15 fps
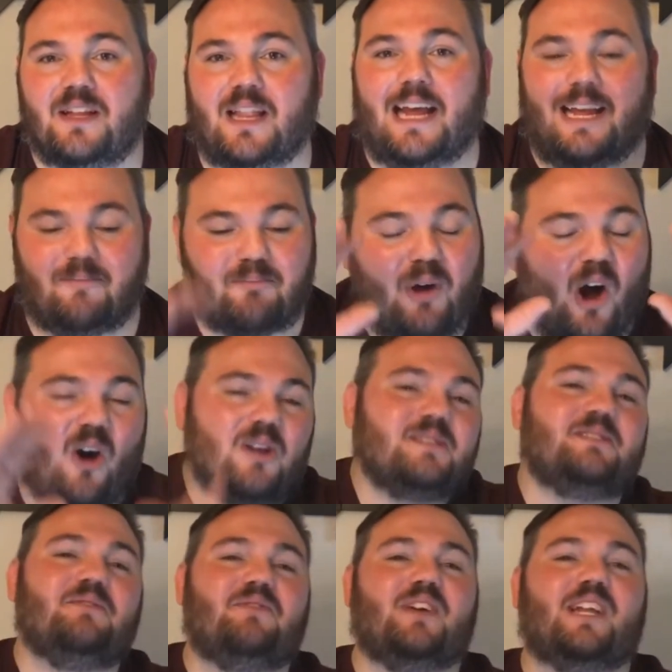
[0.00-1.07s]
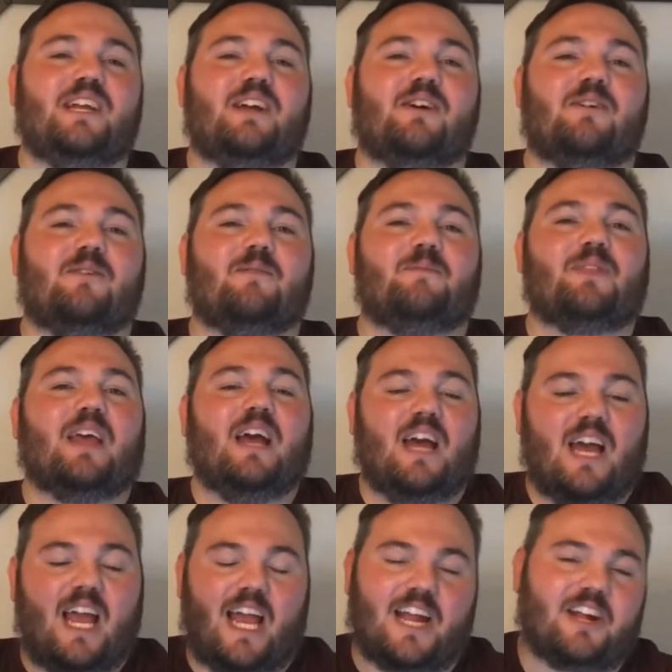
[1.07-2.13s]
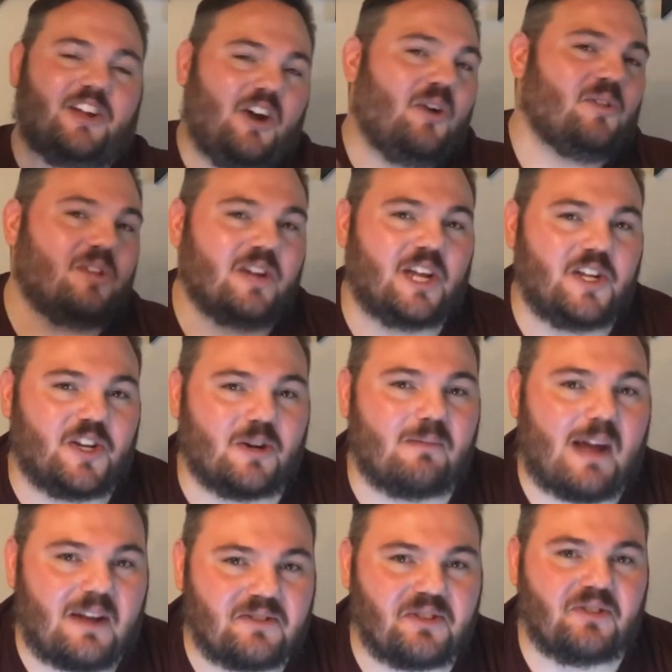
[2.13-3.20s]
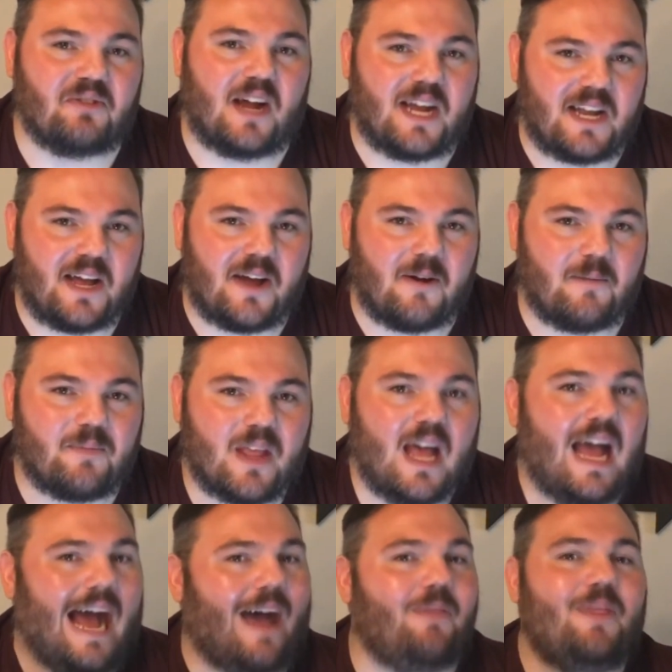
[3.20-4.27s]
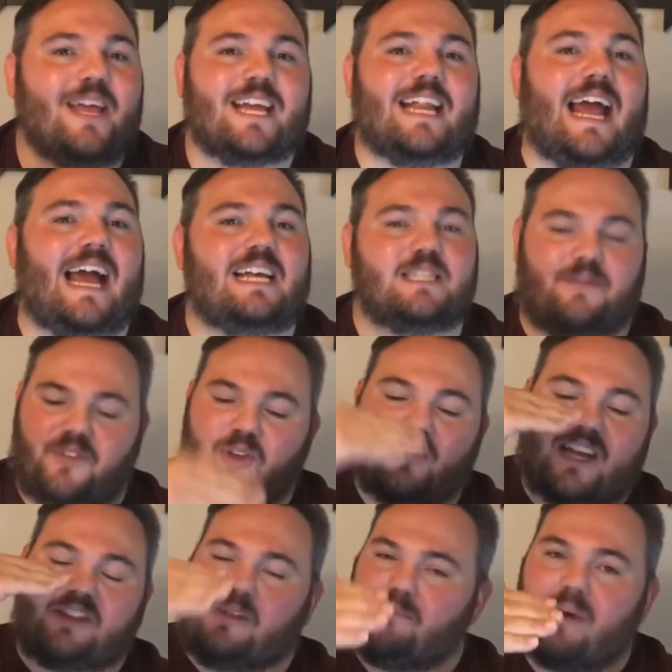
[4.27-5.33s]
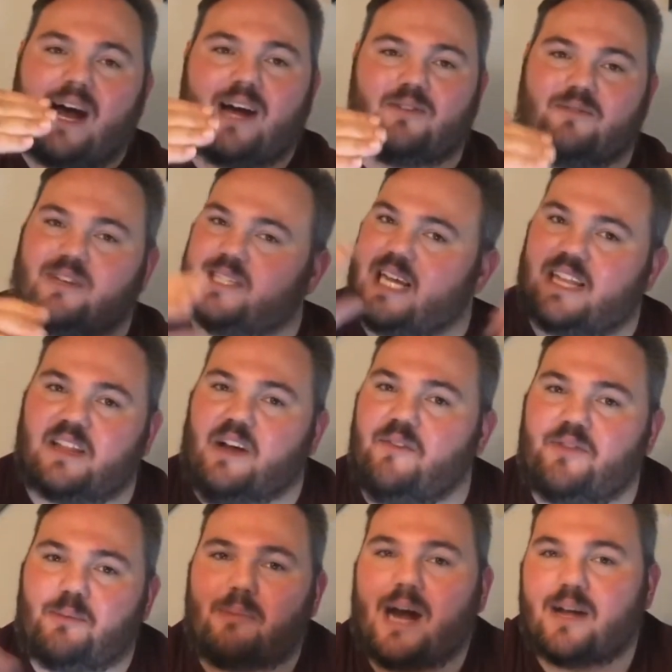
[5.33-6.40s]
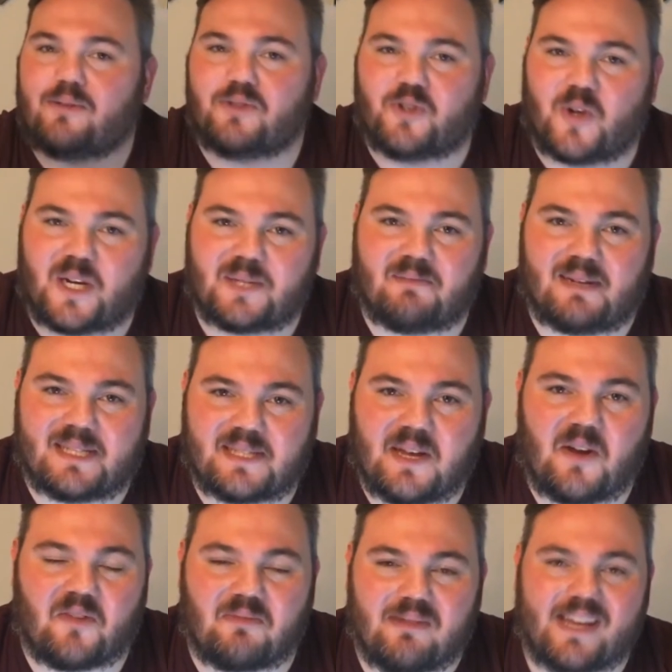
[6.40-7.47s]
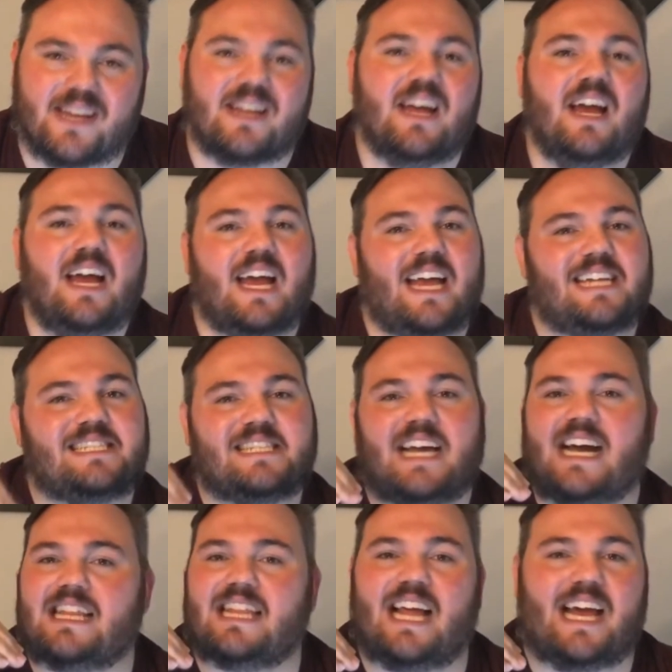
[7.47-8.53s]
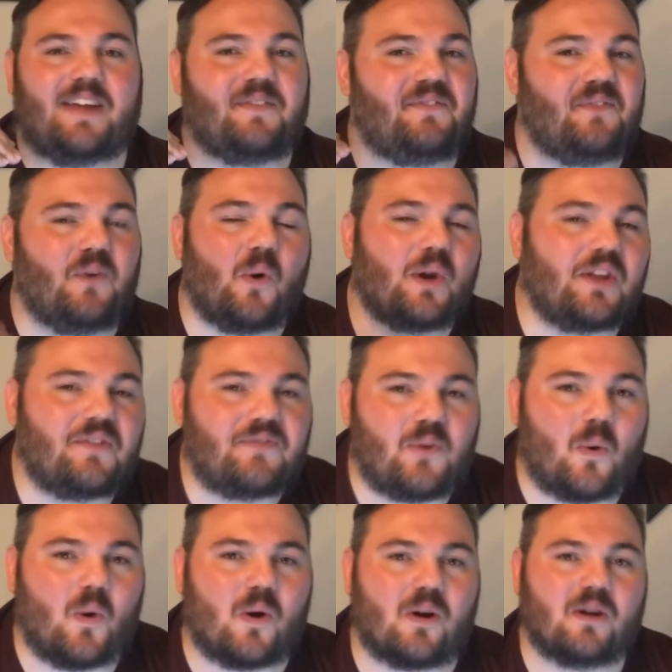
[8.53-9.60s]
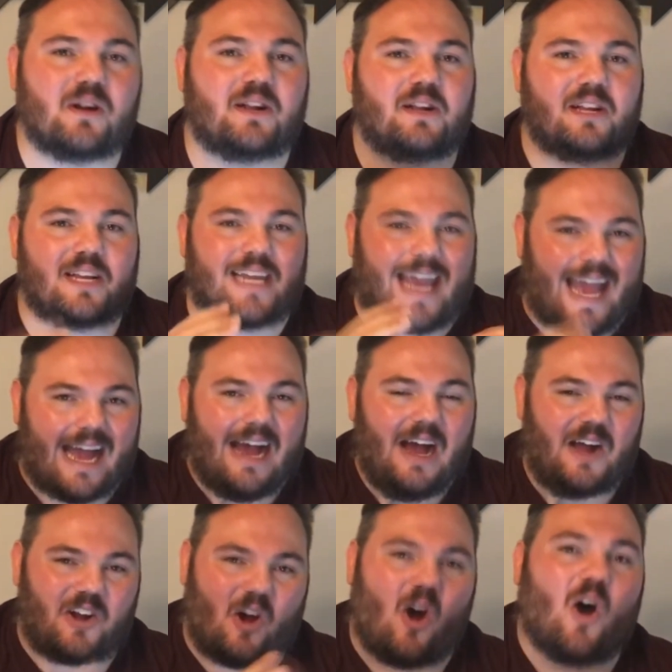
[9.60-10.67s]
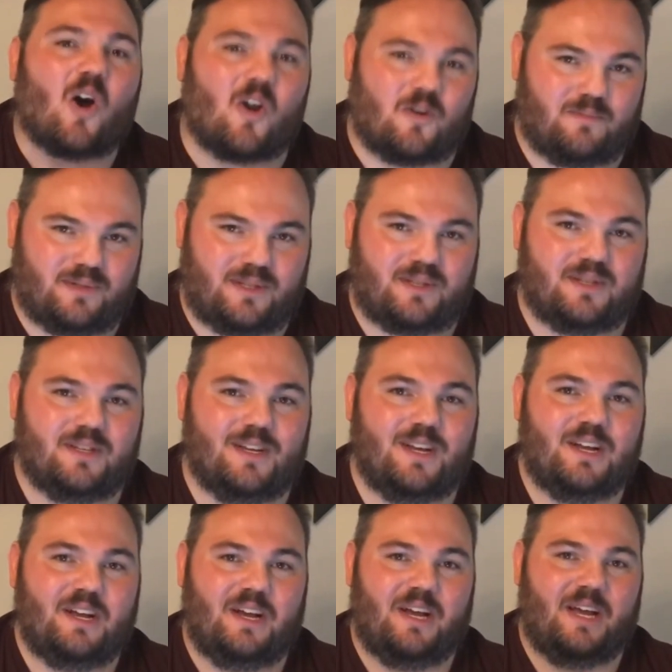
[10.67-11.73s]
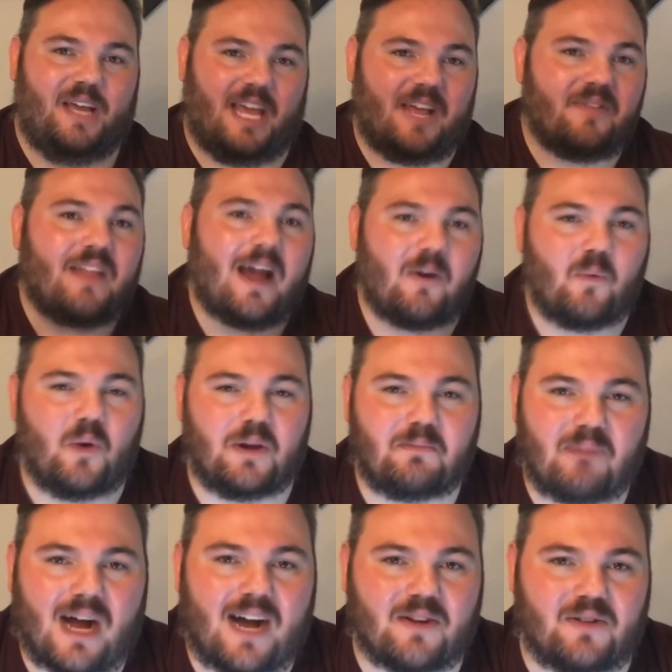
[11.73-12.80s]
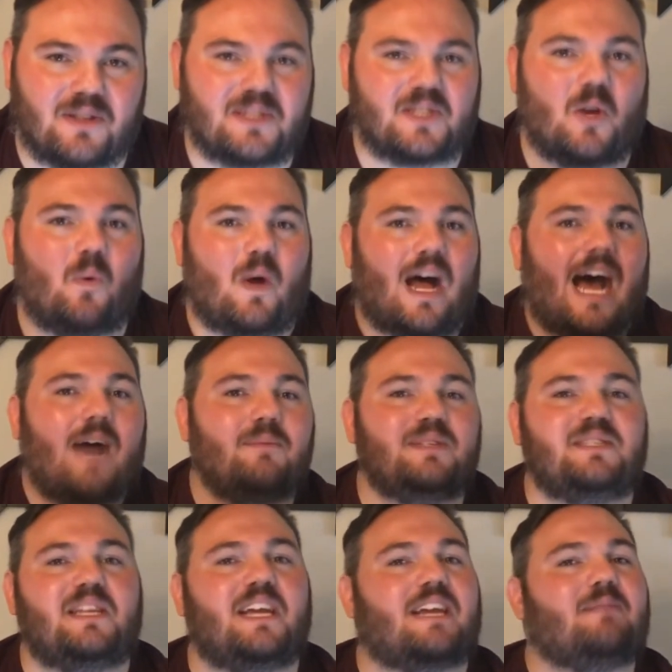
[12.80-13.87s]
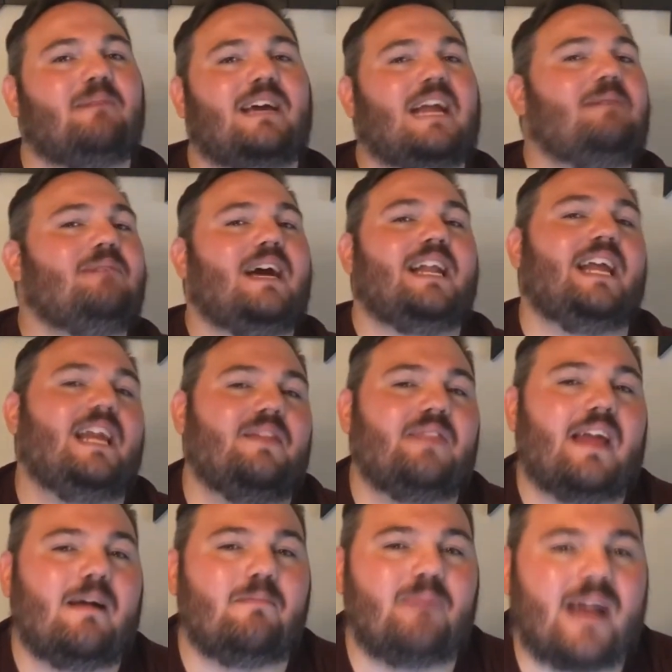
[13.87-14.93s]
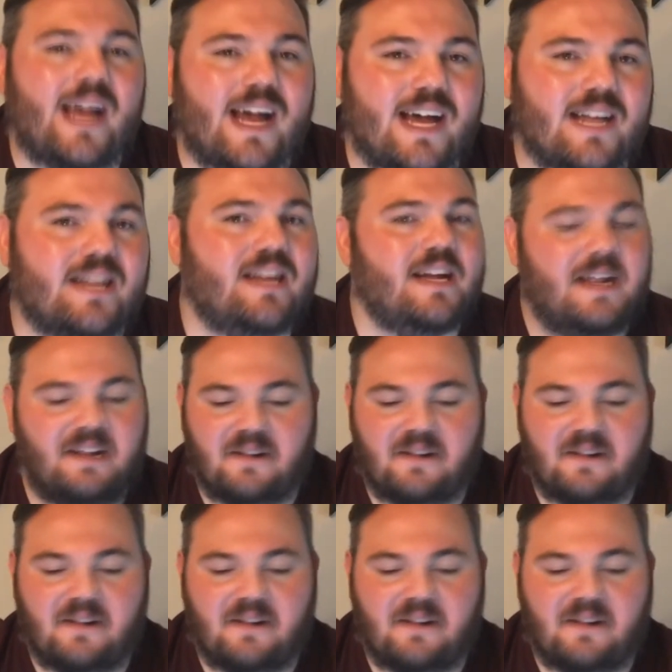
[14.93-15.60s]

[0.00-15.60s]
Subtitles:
Like, pause the video and go look at your Mountain Dew right now. I think it has, if you get the bottle, because I love the bottle drinks myself, man, it's got like 44 carbs in that one bottle. And so while I was thinking, man, I'm not eating that bad,